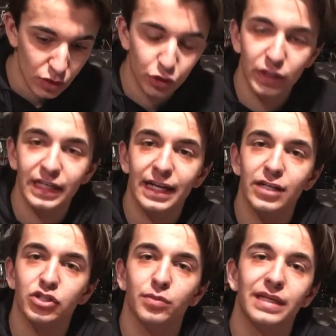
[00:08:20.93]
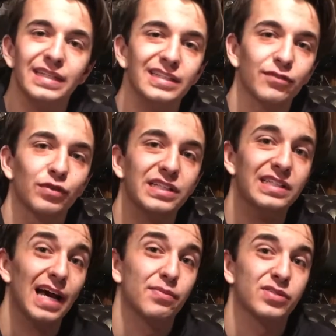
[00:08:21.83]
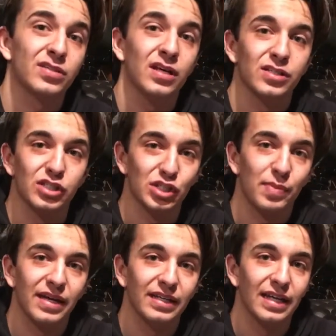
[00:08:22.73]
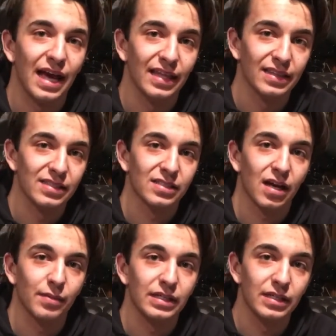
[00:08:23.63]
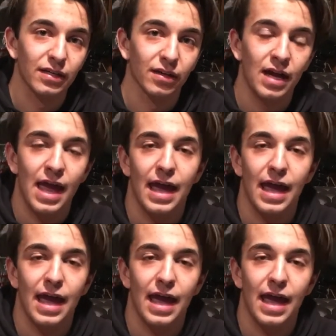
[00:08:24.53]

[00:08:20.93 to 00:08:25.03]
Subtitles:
you're gonna catch them in different depths suspended at this time of year,